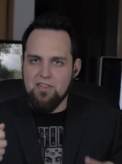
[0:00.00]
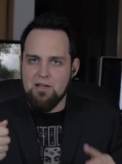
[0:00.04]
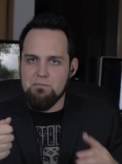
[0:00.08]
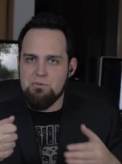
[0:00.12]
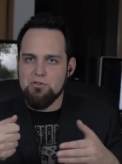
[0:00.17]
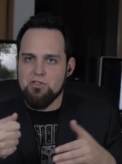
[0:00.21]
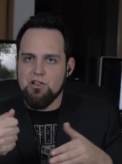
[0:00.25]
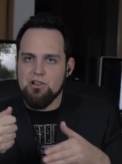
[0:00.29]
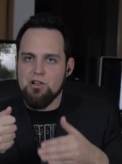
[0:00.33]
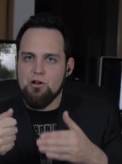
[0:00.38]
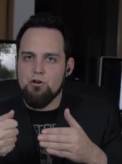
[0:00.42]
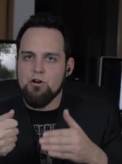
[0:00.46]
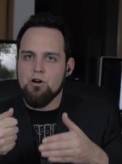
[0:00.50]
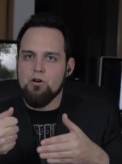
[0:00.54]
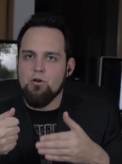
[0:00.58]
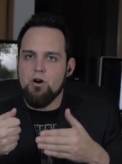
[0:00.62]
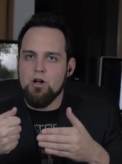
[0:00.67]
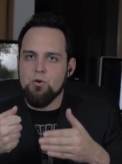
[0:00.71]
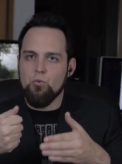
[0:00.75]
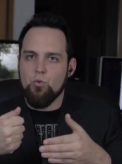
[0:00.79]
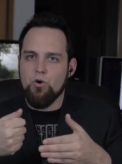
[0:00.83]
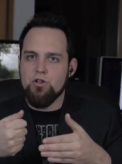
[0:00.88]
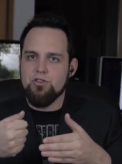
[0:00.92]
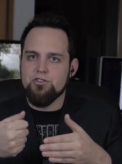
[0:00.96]
and they put the
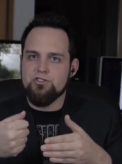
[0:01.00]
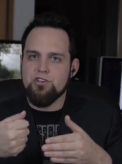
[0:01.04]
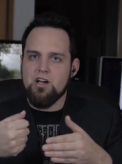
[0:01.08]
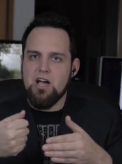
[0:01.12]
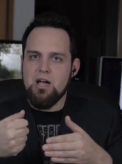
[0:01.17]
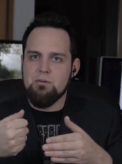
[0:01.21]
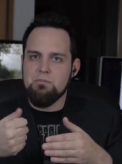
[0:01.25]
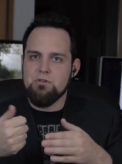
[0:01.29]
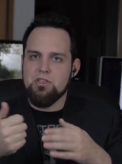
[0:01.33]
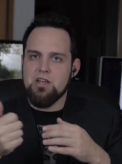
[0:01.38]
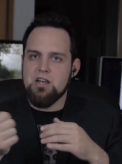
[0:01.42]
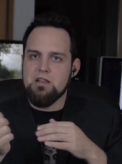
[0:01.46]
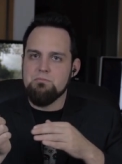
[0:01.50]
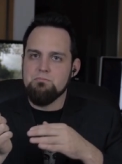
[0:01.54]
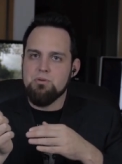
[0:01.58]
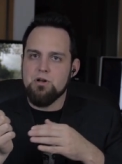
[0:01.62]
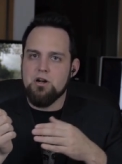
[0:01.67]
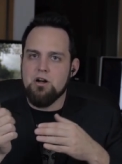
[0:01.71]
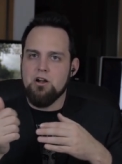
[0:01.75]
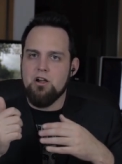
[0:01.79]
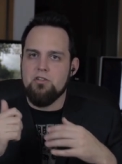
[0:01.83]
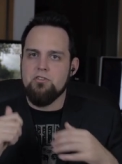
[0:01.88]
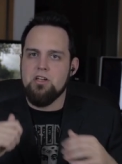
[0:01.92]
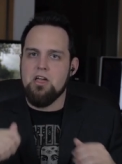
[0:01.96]
logo on one side, but they
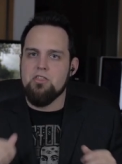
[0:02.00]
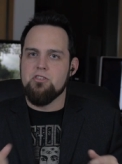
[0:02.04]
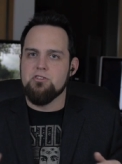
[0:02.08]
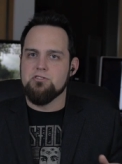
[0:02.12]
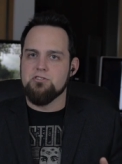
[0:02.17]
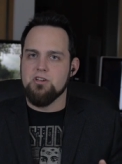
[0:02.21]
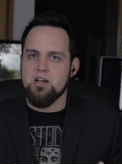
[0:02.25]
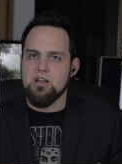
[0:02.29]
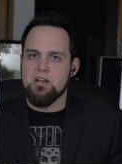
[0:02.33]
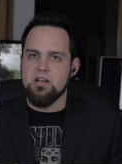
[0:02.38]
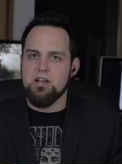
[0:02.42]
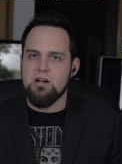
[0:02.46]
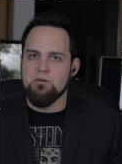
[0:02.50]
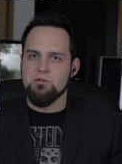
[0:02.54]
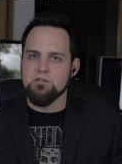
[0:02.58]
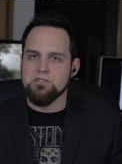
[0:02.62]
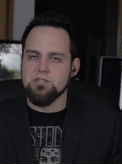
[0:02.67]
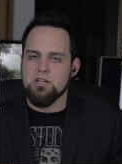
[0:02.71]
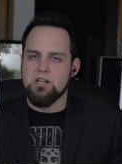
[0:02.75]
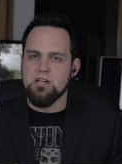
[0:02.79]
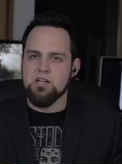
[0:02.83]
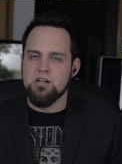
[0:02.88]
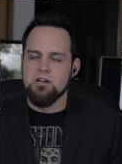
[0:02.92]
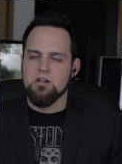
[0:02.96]
didn't put it on the other side. And I
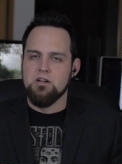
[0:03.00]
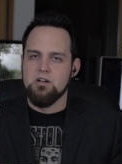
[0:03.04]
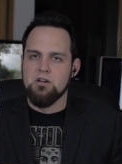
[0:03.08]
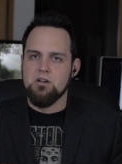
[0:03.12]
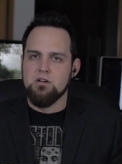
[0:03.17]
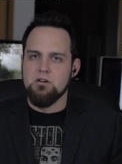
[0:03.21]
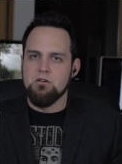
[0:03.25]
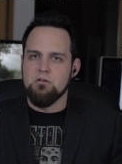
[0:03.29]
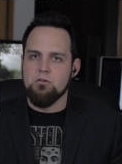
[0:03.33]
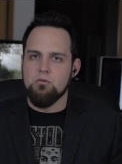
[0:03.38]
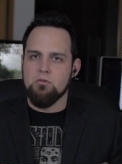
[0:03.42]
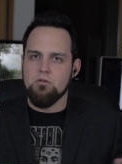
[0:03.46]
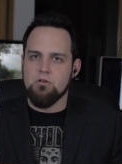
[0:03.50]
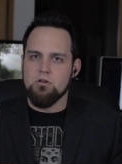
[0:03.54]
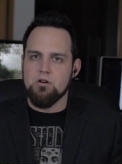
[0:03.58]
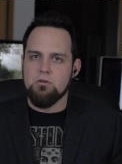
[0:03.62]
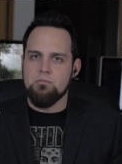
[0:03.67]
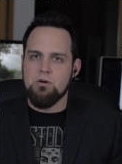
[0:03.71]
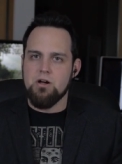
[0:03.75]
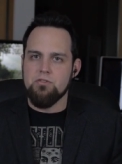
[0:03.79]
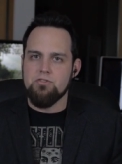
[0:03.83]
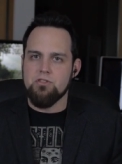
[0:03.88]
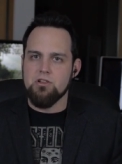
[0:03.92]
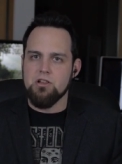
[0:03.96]
was like,
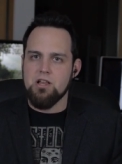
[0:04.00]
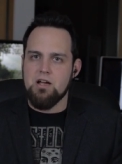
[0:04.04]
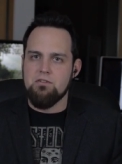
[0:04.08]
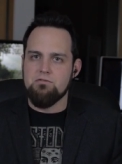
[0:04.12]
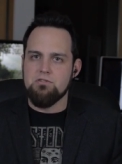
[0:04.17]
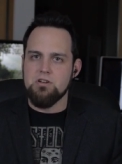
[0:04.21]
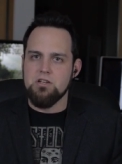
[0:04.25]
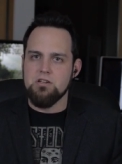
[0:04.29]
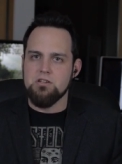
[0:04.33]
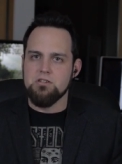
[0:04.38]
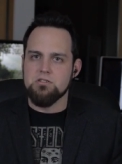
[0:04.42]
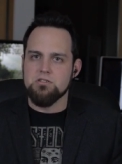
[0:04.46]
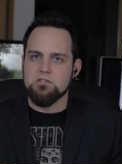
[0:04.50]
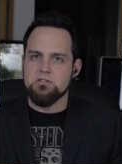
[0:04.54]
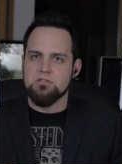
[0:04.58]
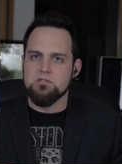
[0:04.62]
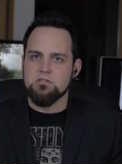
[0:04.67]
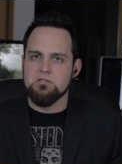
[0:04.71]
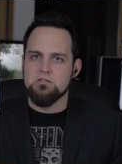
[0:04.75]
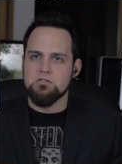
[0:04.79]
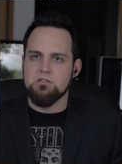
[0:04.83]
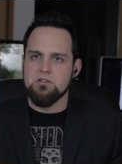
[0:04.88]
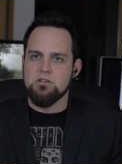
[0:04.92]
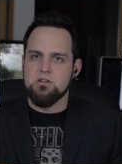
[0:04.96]
what about the lefties?
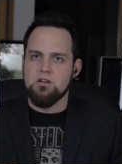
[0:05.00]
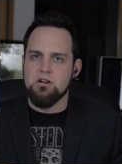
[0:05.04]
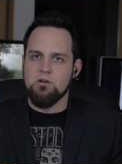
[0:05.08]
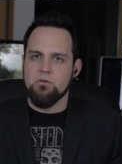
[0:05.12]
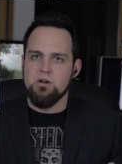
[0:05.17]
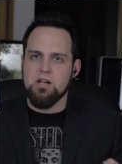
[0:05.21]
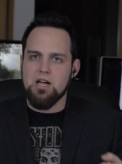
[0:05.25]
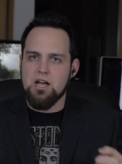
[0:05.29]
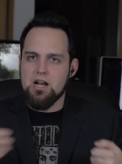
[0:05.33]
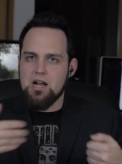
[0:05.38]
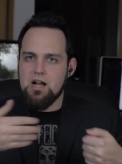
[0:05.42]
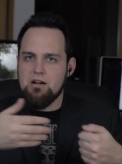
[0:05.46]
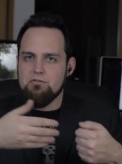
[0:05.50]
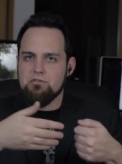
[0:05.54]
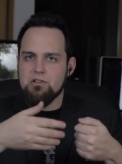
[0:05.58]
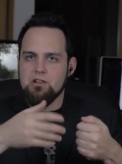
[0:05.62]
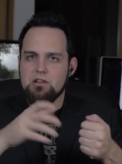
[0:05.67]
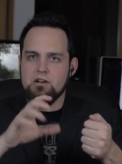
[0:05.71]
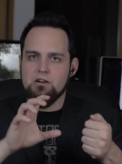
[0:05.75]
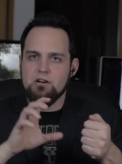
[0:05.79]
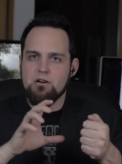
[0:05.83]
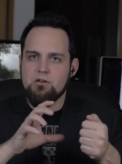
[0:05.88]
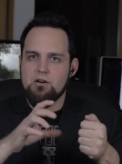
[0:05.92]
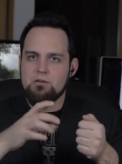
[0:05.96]
You know, we got to
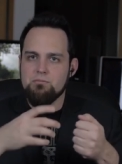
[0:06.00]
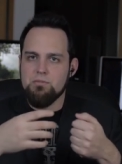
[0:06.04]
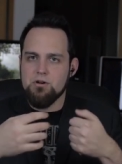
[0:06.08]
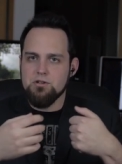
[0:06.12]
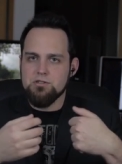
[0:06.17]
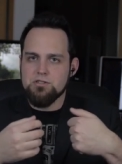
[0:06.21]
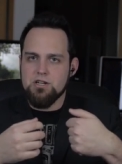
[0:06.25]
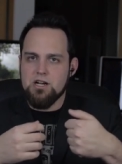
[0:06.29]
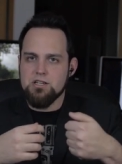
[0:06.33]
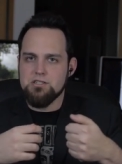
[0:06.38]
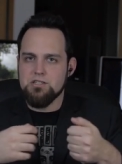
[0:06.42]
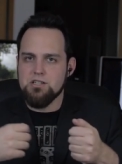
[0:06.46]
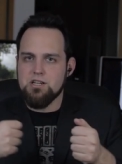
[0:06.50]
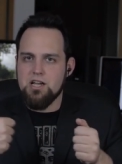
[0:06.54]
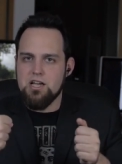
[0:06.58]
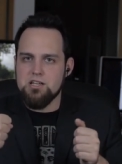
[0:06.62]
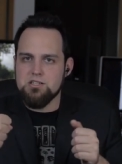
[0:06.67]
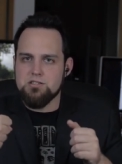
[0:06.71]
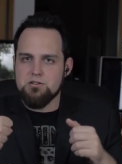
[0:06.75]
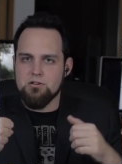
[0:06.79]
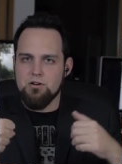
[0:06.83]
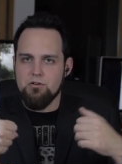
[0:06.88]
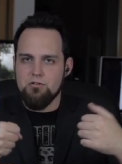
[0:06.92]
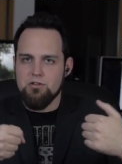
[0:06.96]
have the logo on both sides in
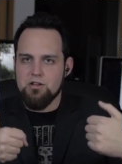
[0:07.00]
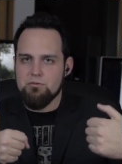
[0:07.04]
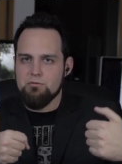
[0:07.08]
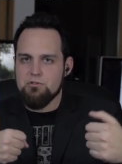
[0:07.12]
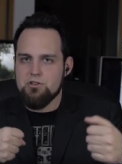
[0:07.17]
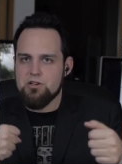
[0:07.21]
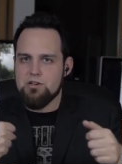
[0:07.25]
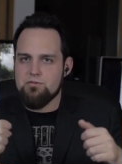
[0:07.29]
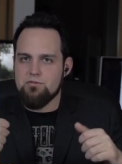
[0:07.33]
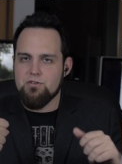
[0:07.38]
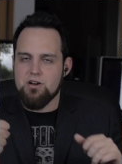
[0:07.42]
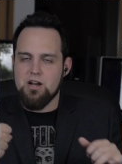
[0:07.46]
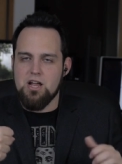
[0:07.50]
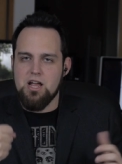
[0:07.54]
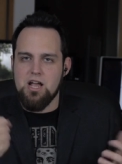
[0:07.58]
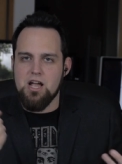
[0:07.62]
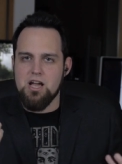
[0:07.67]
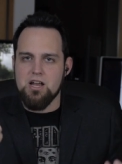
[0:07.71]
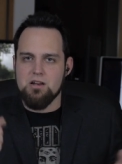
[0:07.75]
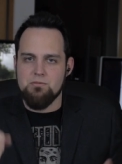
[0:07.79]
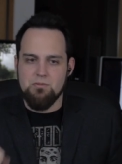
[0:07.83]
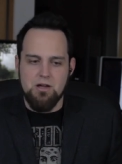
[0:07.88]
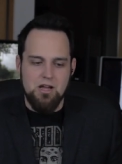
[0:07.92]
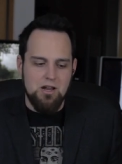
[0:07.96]
case they're holding it with a different
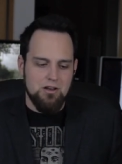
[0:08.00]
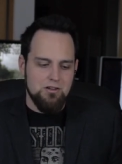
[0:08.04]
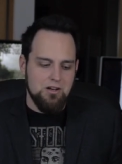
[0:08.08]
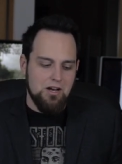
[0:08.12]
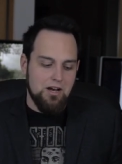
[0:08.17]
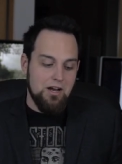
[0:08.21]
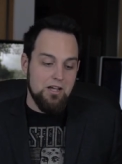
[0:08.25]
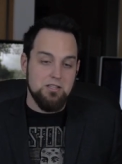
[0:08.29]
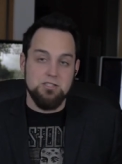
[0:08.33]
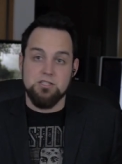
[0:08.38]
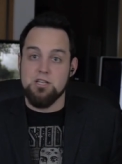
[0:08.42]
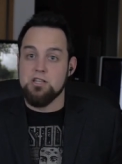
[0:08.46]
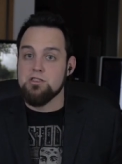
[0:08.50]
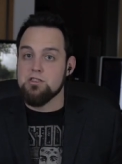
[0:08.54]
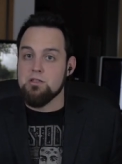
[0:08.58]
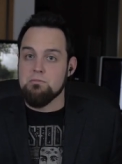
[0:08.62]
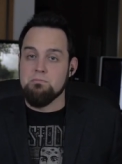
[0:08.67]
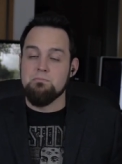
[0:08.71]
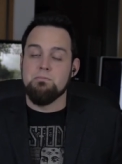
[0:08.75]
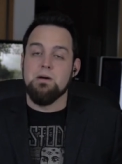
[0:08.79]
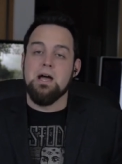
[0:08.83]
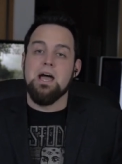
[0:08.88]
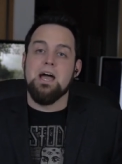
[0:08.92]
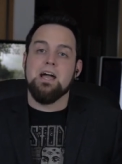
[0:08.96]
hand, man. And I
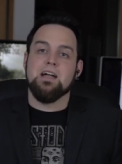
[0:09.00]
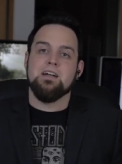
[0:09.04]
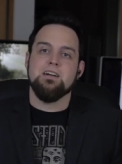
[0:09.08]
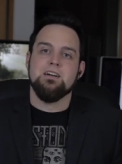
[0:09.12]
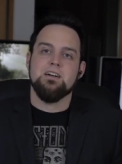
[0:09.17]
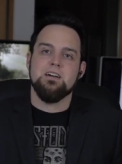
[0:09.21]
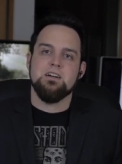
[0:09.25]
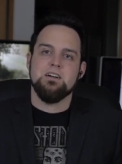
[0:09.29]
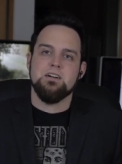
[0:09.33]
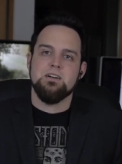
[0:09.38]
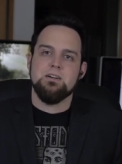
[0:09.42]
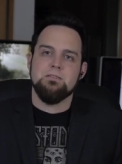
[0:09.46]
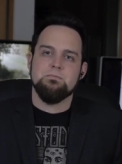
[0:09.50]
sent them back.